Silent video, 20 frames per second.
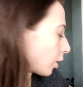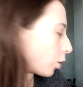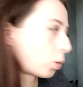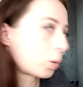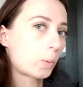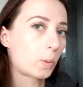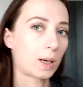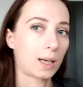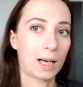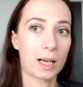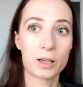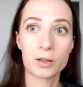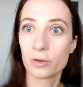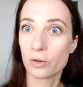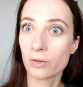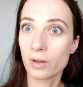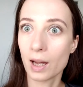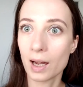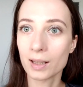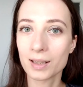When I do
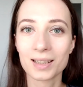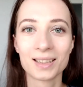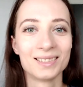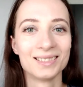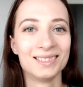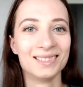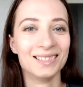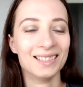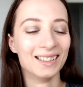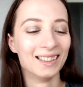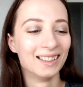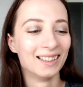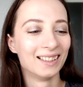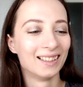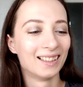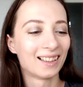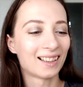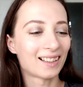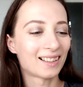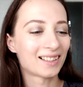that,
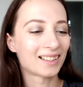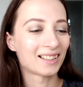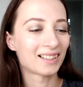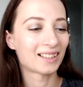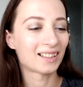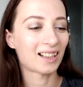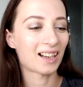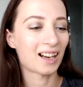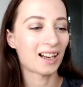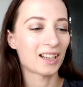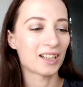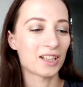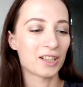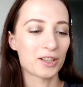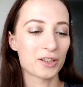I